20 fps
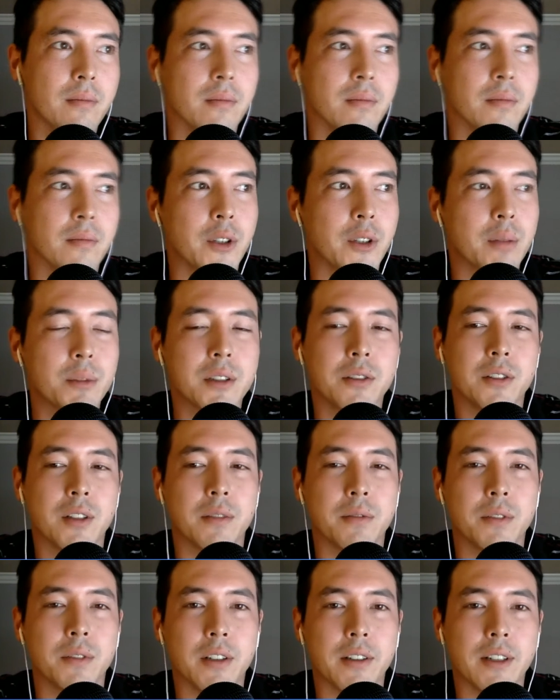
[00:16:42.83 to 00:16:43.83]
dude, I'm still
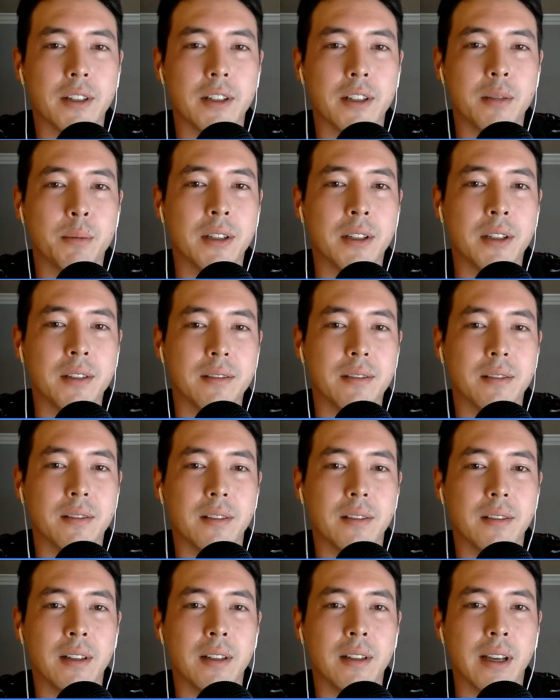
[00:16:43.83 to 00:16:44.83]
trying to figure it out, man.
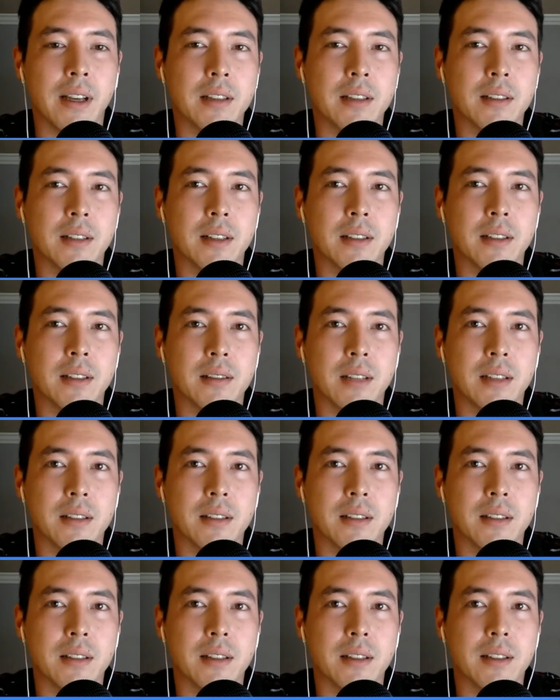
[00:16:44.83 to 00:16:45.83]
And I guess that's
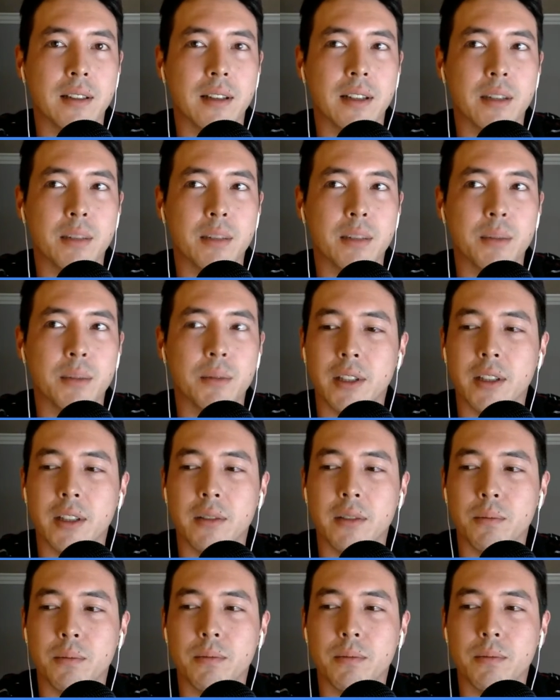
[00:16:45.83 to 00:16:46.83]
like kind of
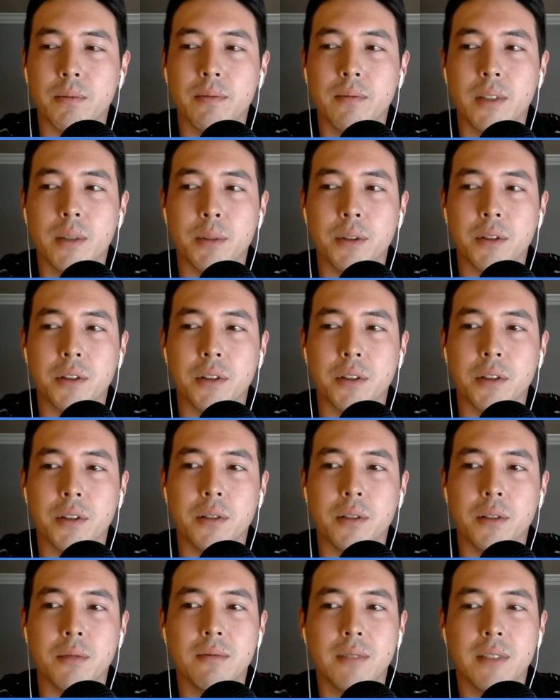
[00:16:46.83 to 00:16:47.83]
like a
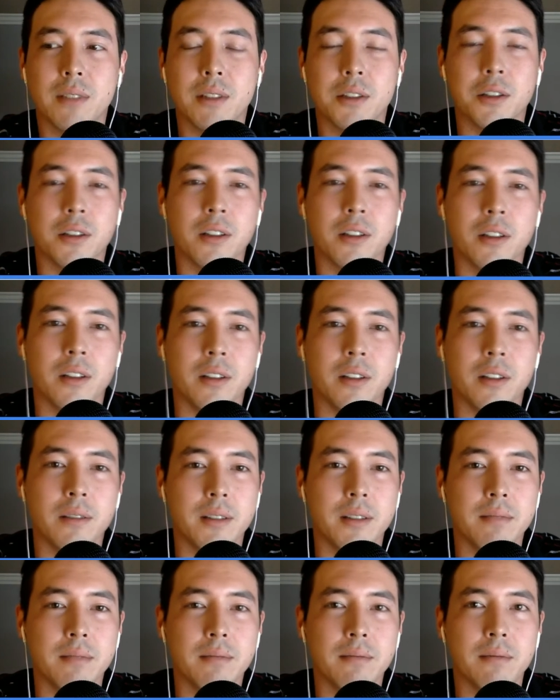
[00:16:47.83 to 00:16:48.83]
pursuit and journey.
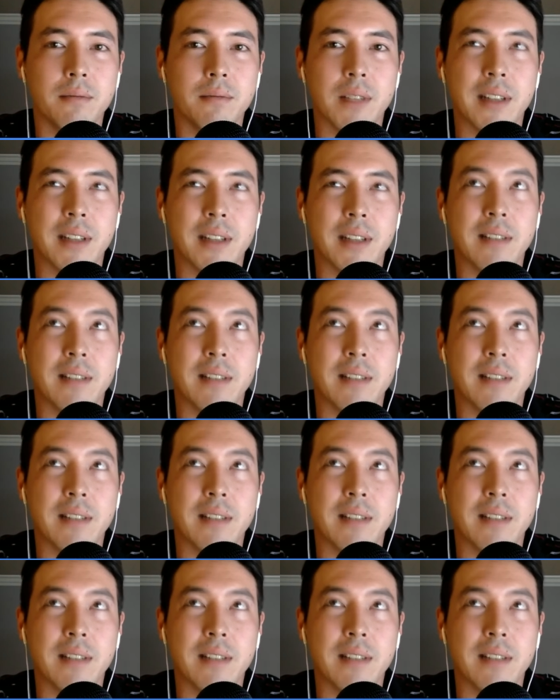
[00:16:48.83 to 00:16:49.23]
That